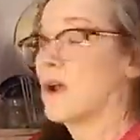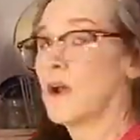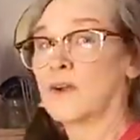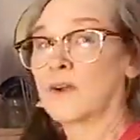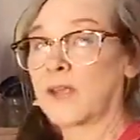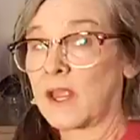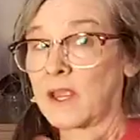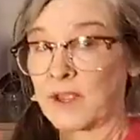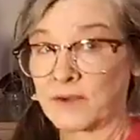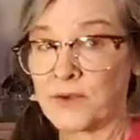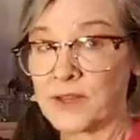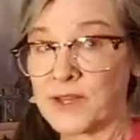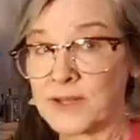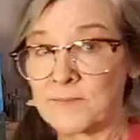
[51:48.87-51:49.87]
Okay,
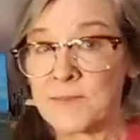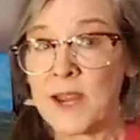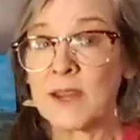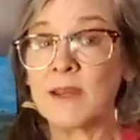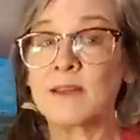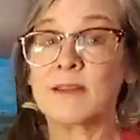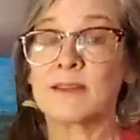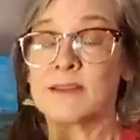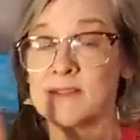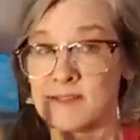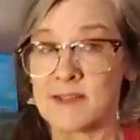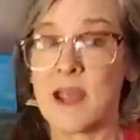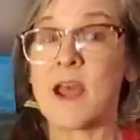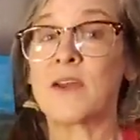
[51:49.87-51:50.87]
acrylic paint. This
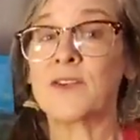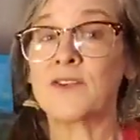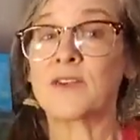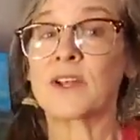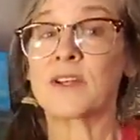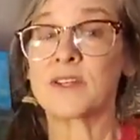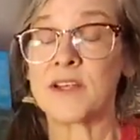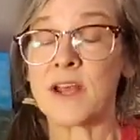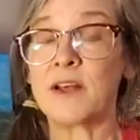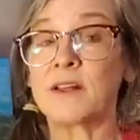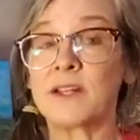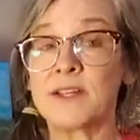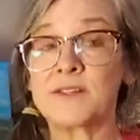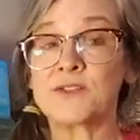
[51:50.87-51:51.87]
is how you can
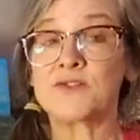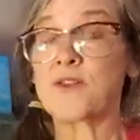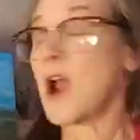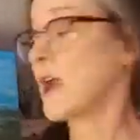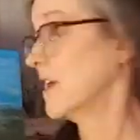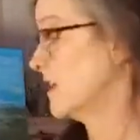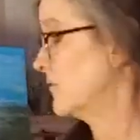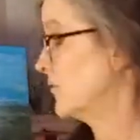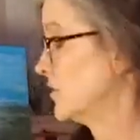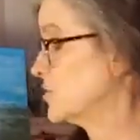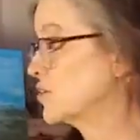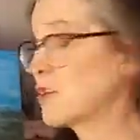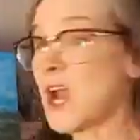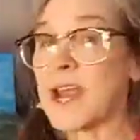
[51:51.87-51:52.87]
tell it's dry. If it's
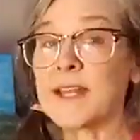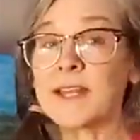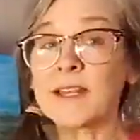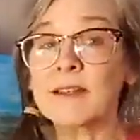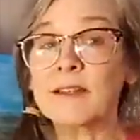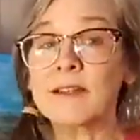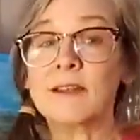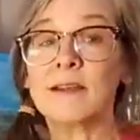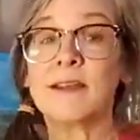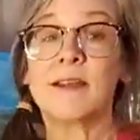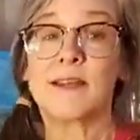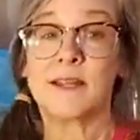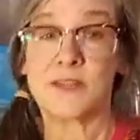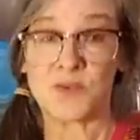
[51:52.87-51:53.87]
shiny,
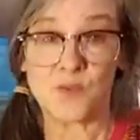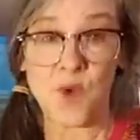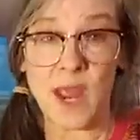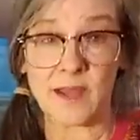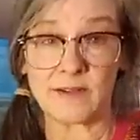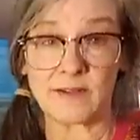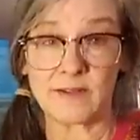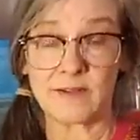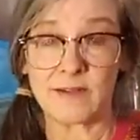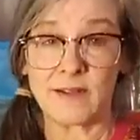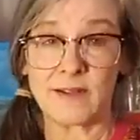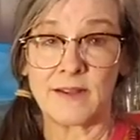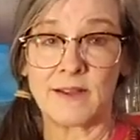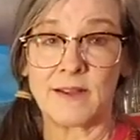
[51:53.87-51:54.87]
it's wet.
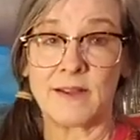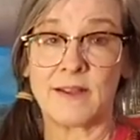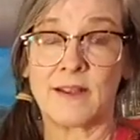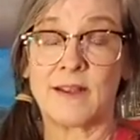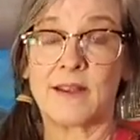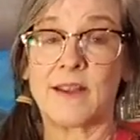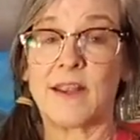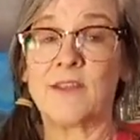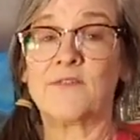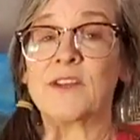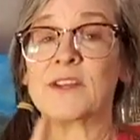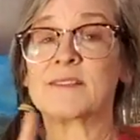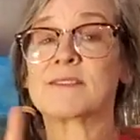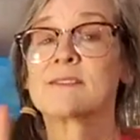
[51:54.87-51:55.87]
If
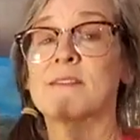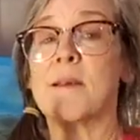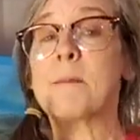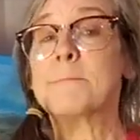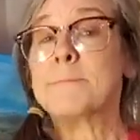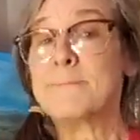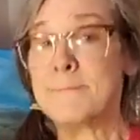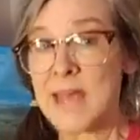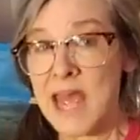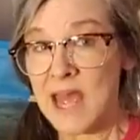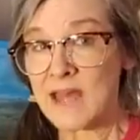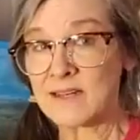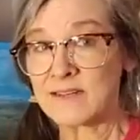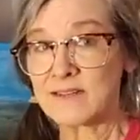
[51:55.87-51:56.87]
it's
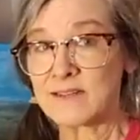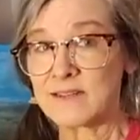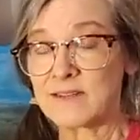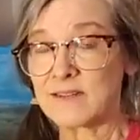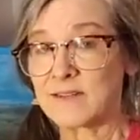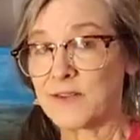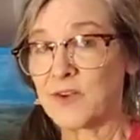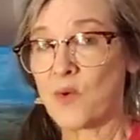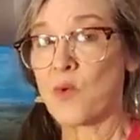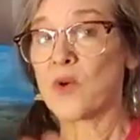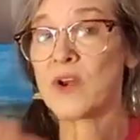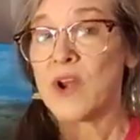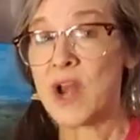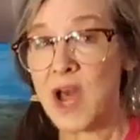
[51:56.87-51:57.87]
matte
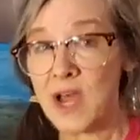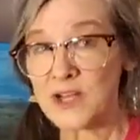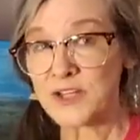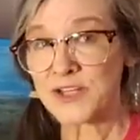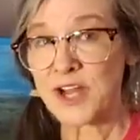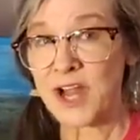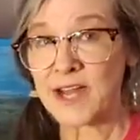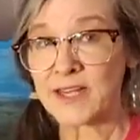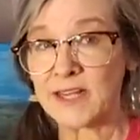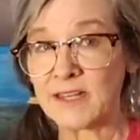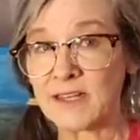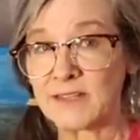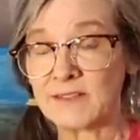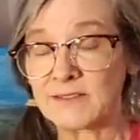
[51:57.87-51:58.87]
or not
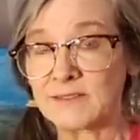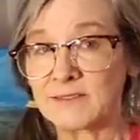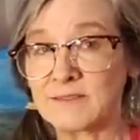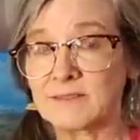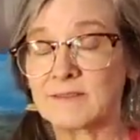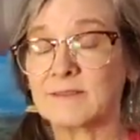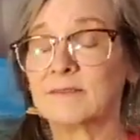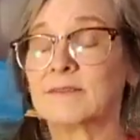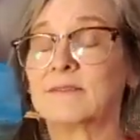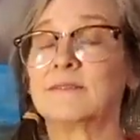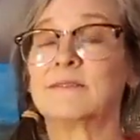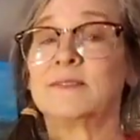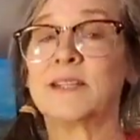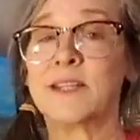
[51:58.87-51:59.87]
shiny,
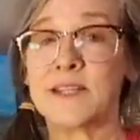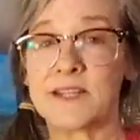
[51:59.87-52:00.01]
then